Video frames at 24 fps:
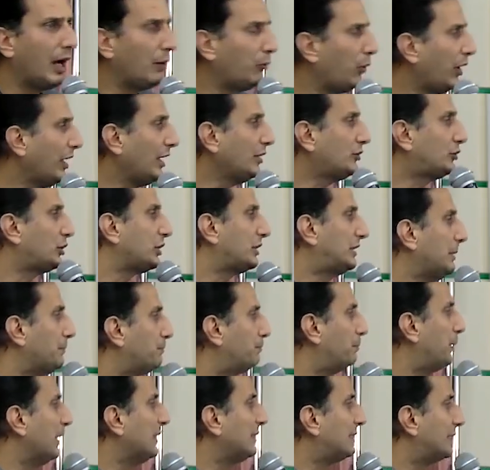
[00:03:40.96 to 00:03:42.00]
I wanted to
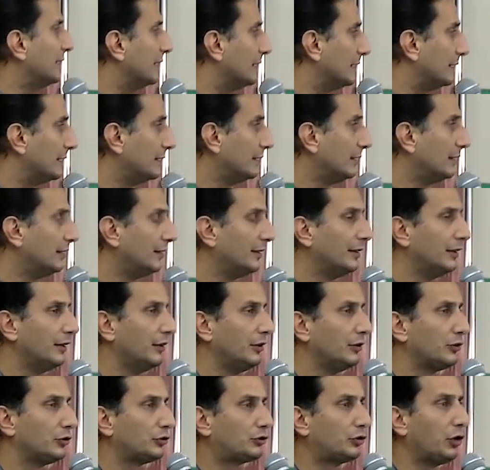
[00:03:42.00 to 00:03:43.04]
keep busy.
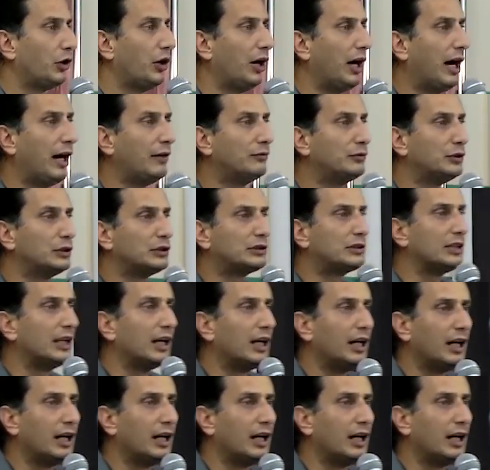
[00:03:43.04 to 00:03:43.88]
So I would